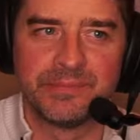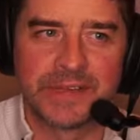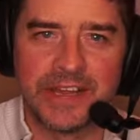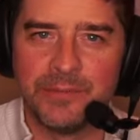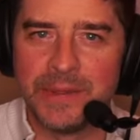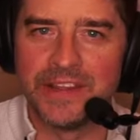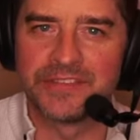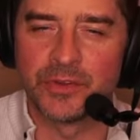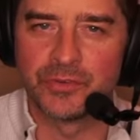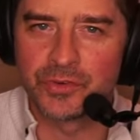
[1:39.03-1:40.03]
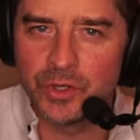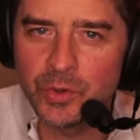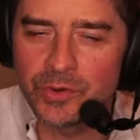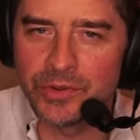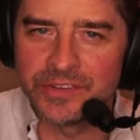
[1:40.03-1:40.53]
kind of based on true,
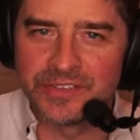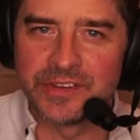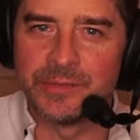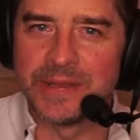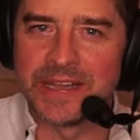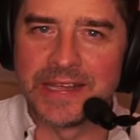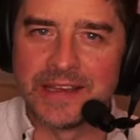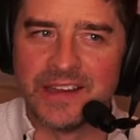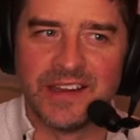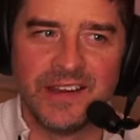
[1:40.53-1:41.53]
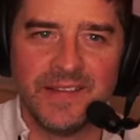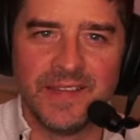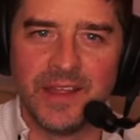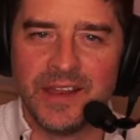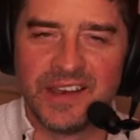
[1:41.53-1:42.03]
or there's a bit like a,
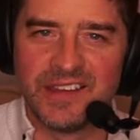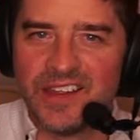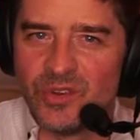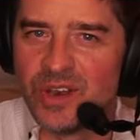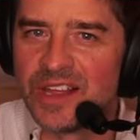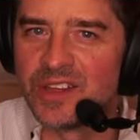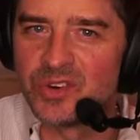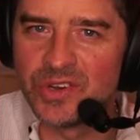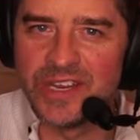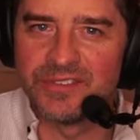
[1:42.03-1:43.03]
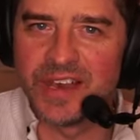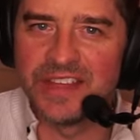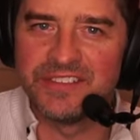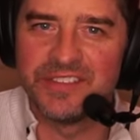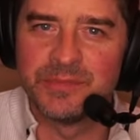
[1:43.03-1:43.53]
I don't know, like a creative
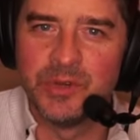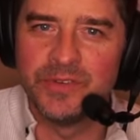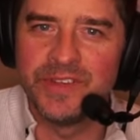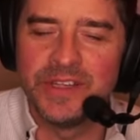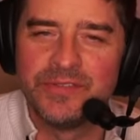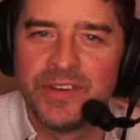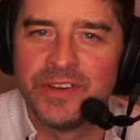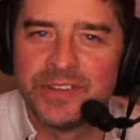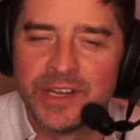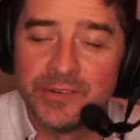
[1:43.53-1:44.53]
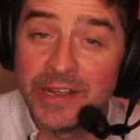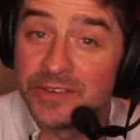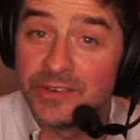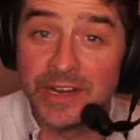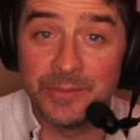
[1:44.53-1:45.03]
license movie for a
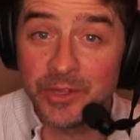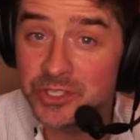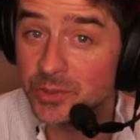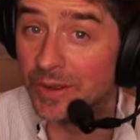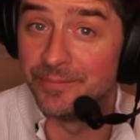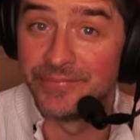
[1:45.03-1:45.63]
director. I'm not sure.